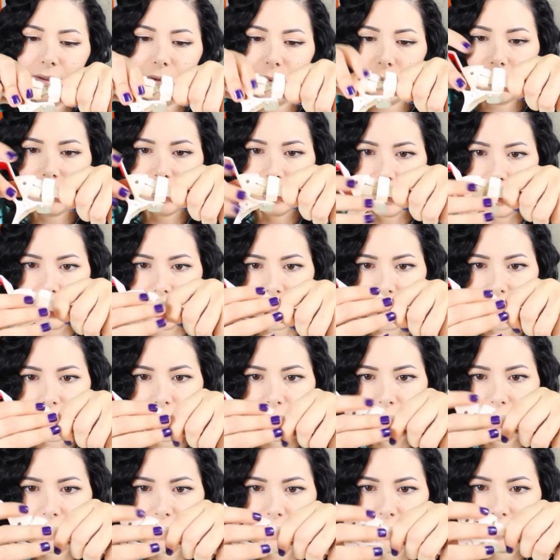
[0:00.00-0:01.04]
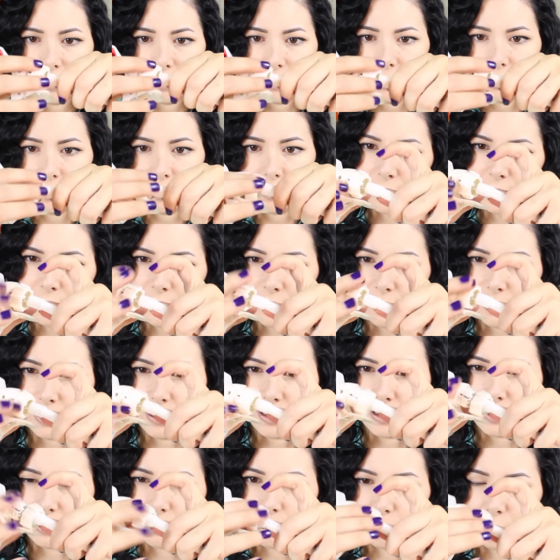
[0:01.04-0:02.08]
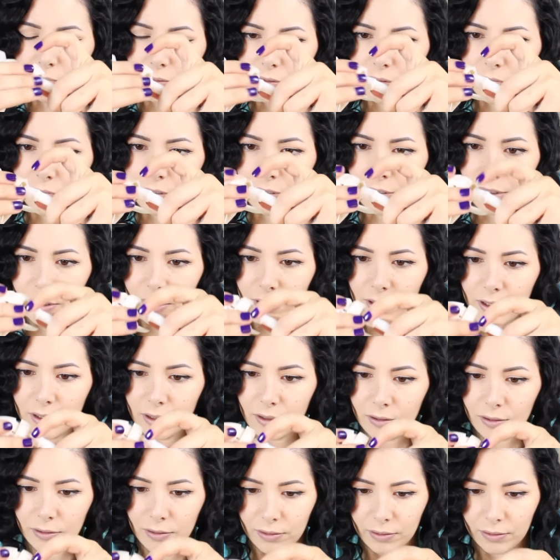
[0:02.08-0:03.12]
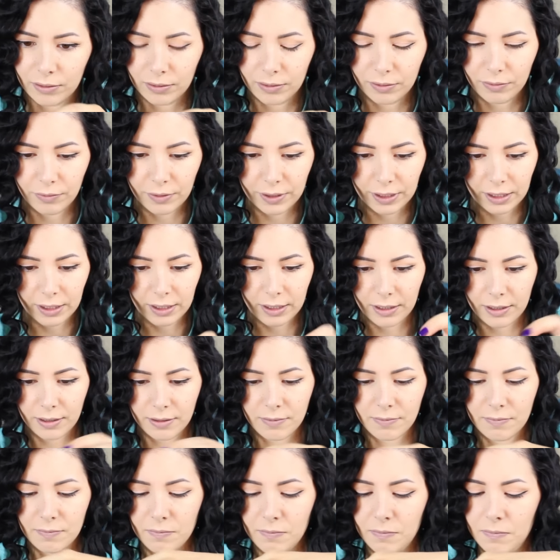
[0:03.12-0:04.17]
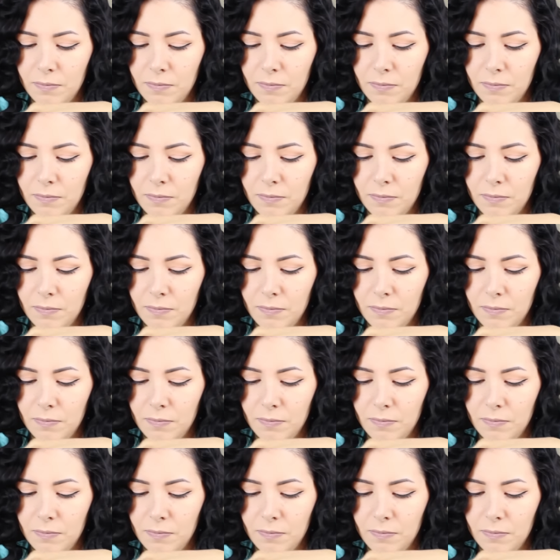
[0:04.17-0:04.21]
Okay. And now turn it if I can.